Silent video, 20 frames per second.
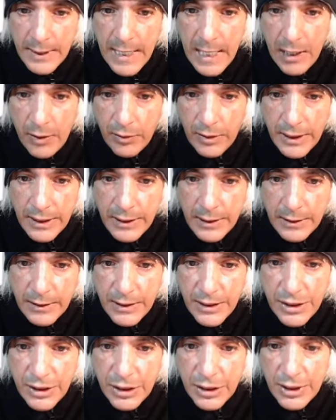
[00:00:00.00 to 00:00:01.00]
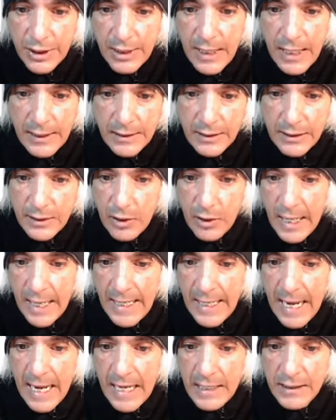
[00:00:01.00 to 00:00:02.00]
Now, in addition to that, so
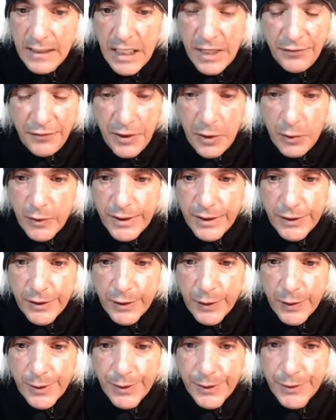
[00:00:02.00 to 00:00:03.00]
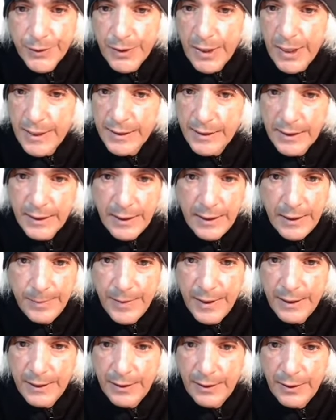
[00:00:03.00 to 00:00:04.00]
and as if he was a Taurus rising,
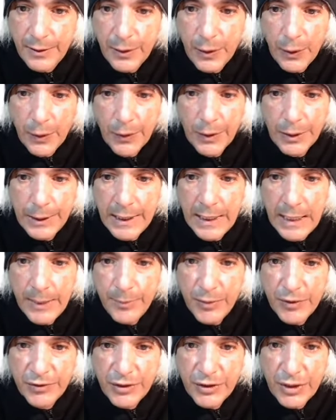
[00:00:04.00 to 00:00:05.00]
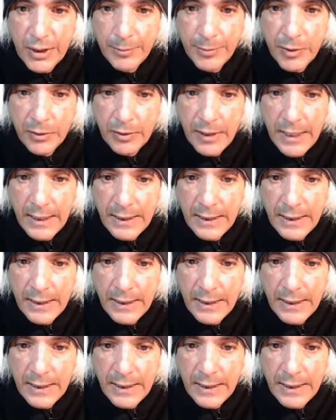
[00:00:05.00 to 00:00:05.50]
he'd be in a whole heap of trouble